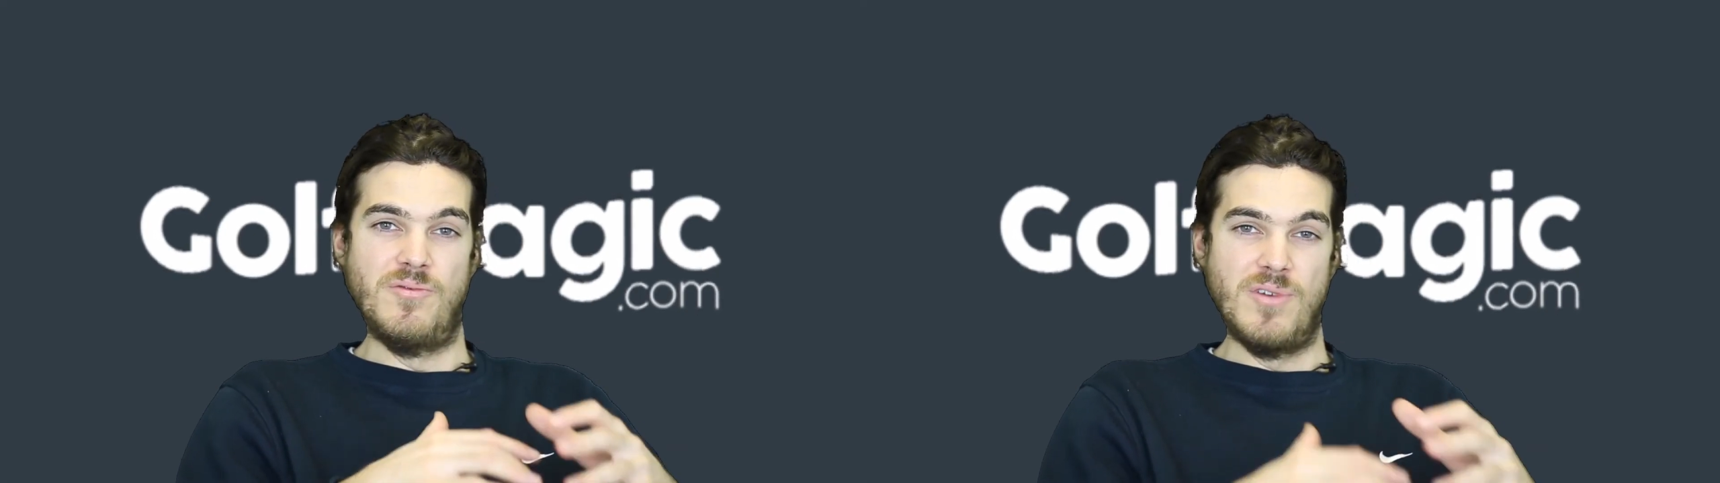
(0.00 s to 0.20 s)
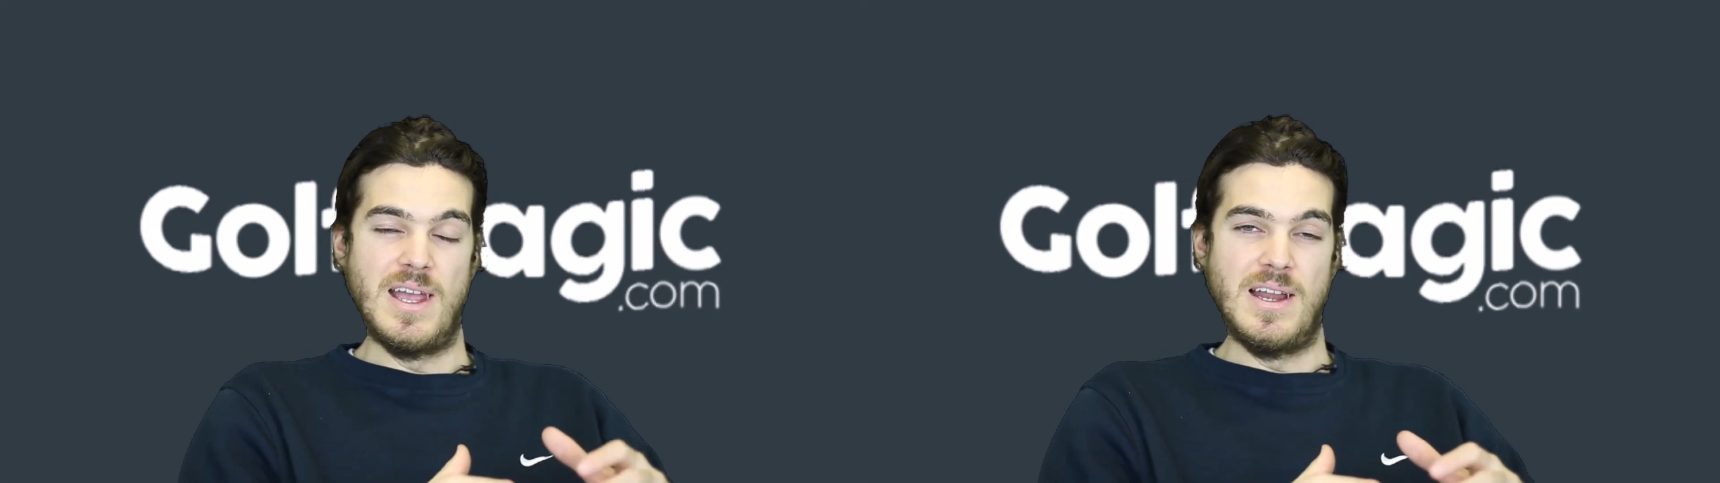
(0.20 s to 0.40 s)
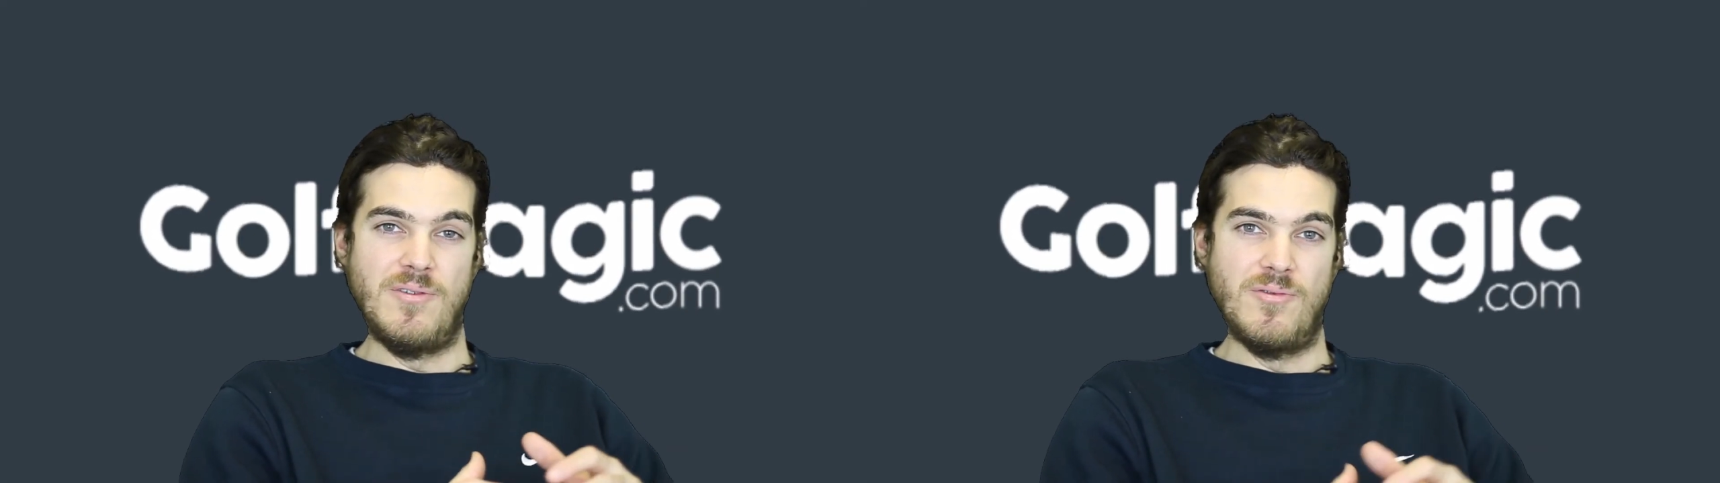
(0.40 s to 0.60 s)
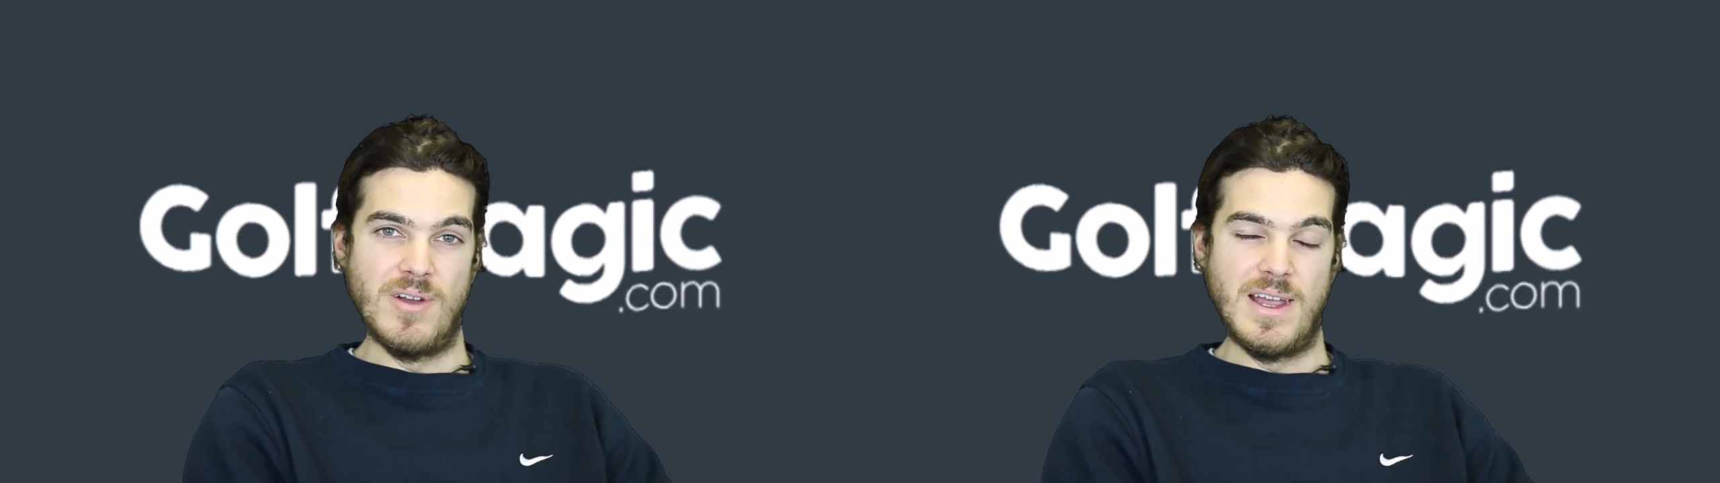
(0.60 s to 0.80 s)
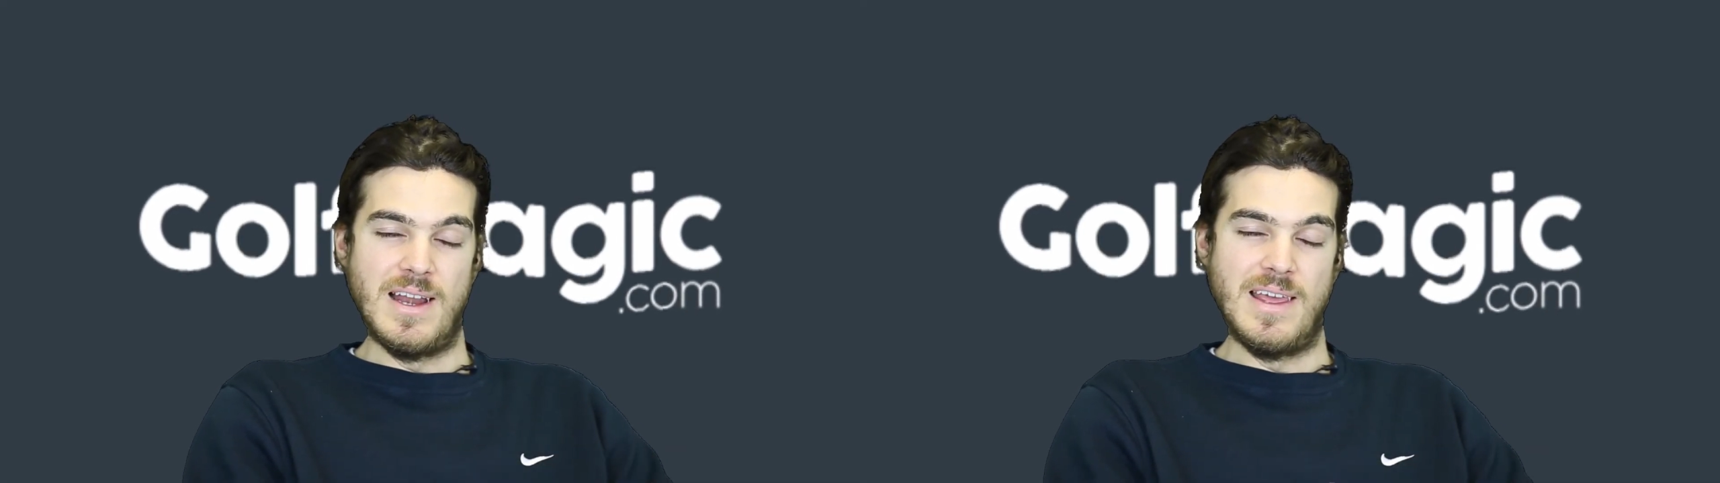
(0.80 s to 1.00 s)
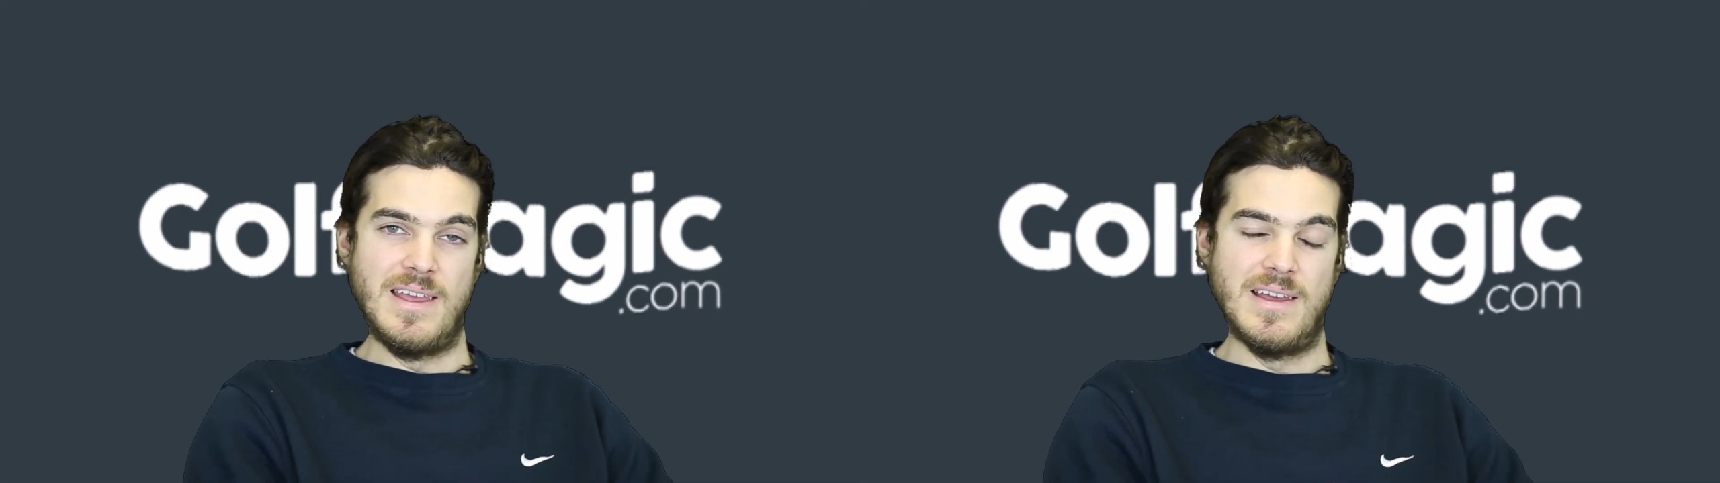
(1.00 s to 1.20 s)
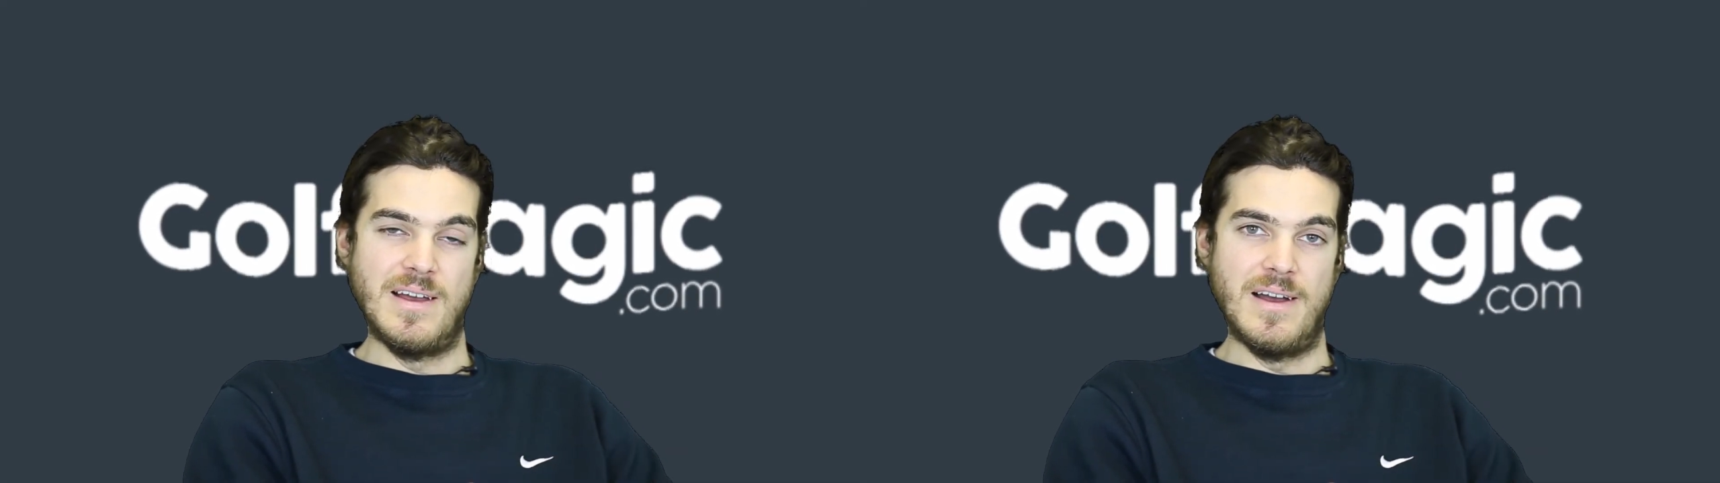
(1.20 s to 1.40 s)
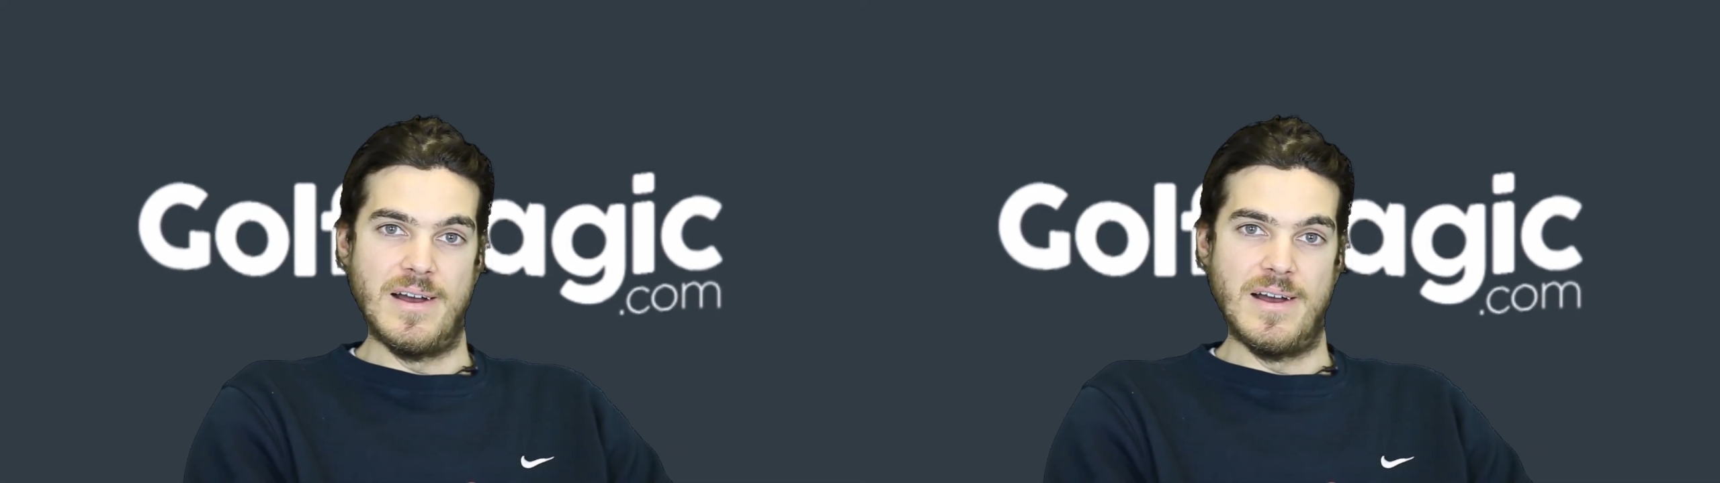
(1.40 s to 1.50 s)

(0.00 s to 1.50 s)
really